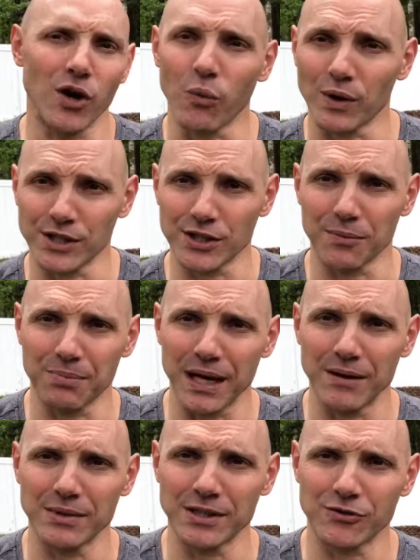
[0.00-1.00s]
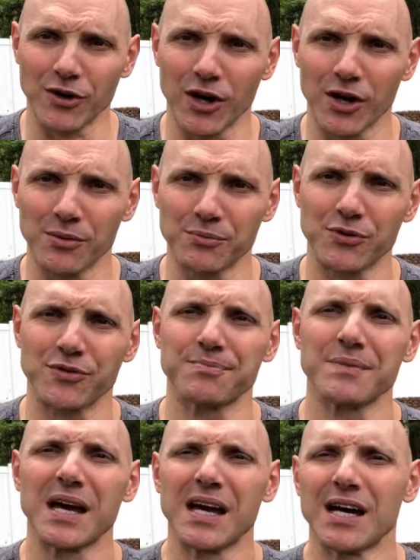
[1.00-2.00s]
oh, what are your payment terms?
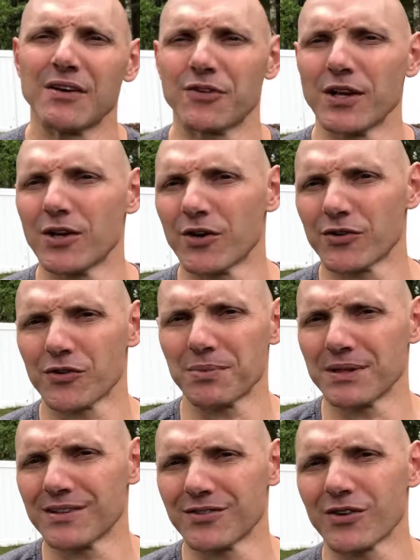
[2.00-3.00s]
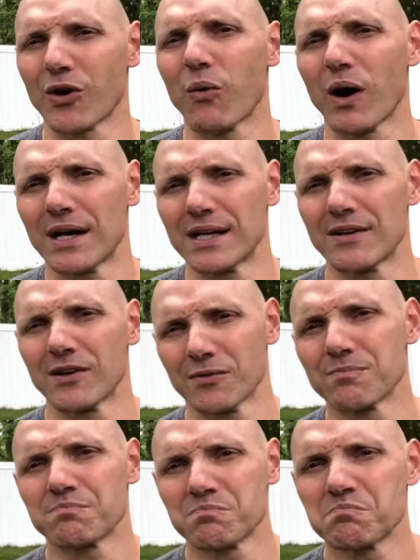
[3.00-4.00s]
If they know there's going to be a decent quantity, they'll
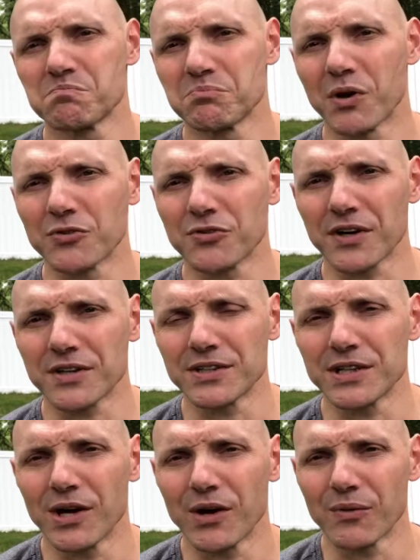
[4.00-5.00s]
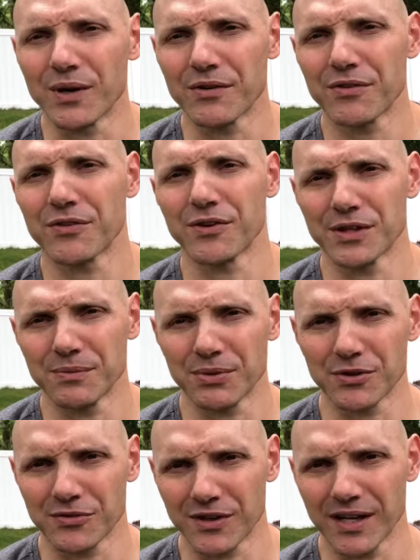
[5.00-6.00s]
most likely go with 30%
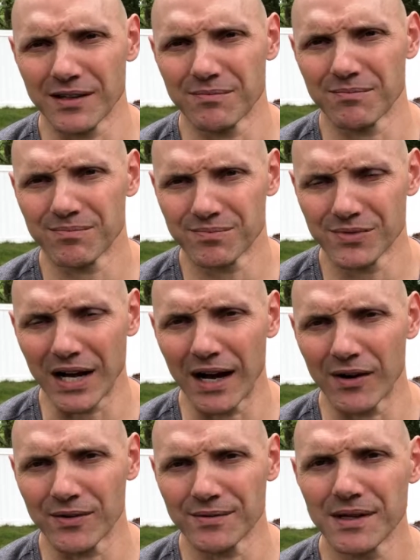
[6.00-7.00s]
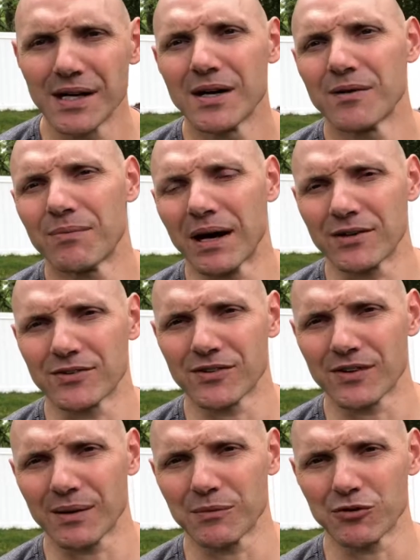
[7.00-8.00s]
down, balance at
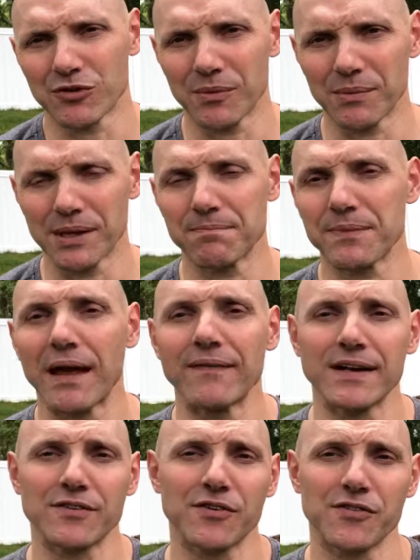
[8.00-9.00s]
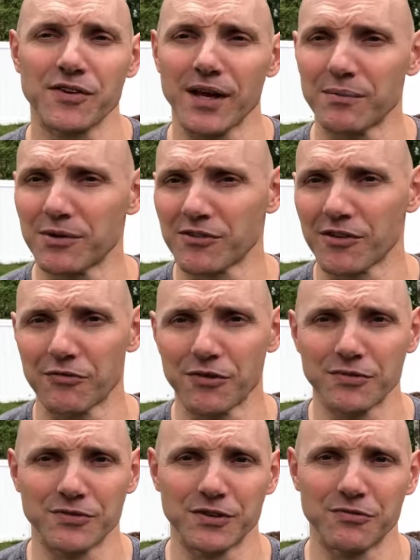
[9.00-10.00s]
time of shipment. And that's the same as the
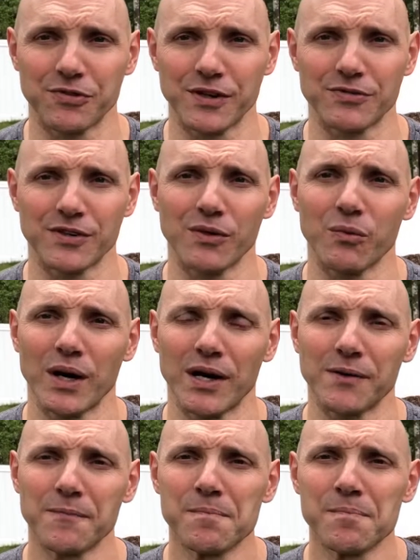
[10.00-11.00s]
50-50, where